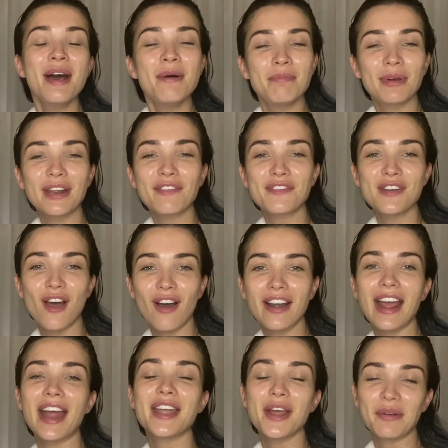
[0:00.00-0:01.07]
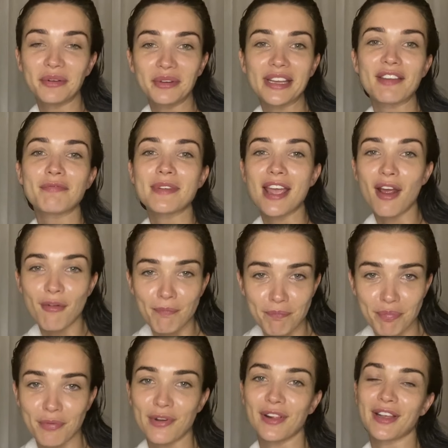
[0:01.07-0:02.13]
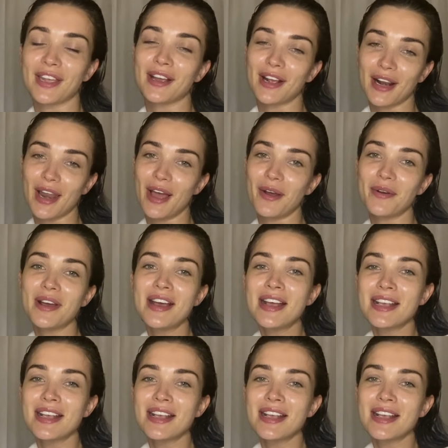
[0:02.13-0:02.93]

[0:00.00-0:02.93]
But if not, I know it will give me a brilliant glow.